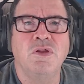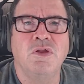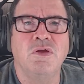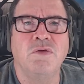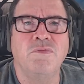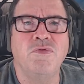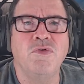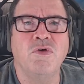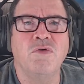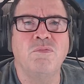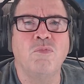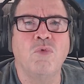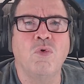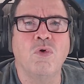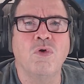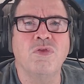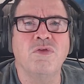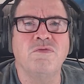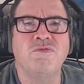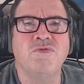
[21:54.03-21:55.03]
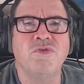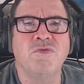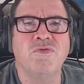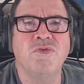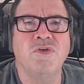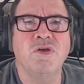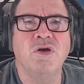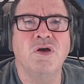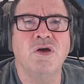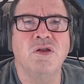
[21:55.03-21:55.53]
If you have more than
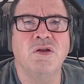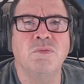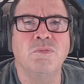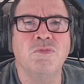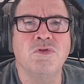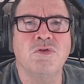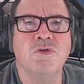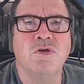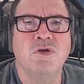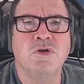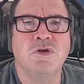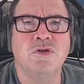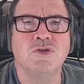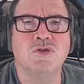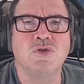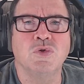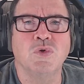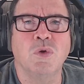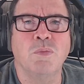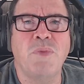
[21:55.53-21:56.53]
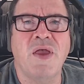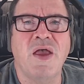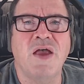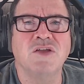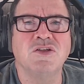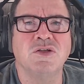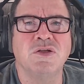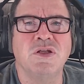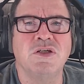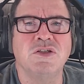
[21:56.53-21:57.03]
50 items, ensure
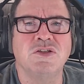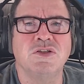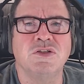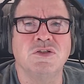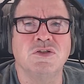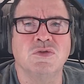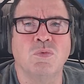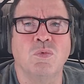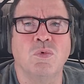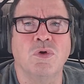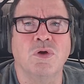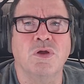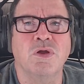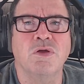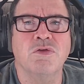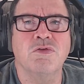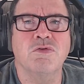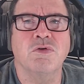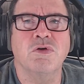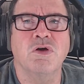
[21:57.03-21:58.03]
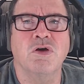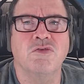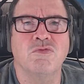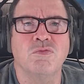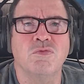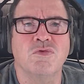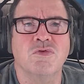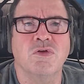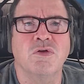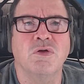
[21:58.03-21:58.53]
pagination is working so
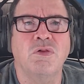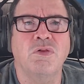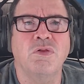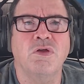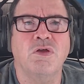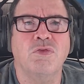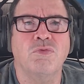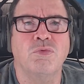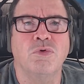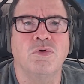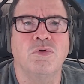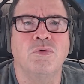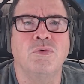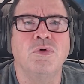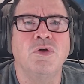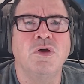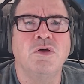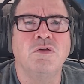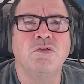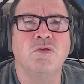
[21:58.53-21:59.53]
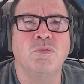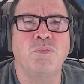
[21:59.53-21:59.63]
customers can click through to